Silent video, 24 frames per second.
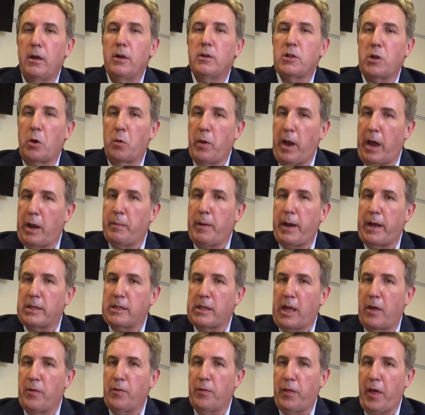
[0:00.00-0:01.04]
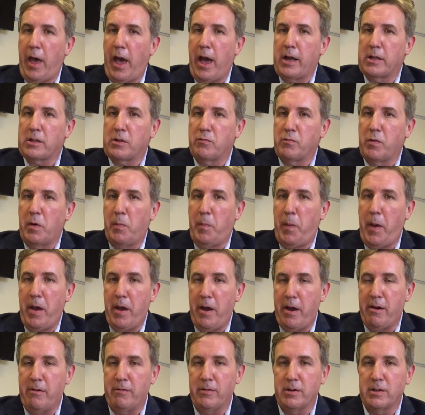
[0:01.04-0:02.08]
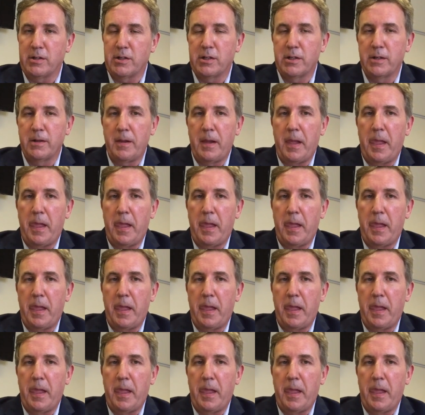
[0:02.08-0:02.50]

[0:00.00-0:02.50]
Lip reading: So we had about 10,000 repairers.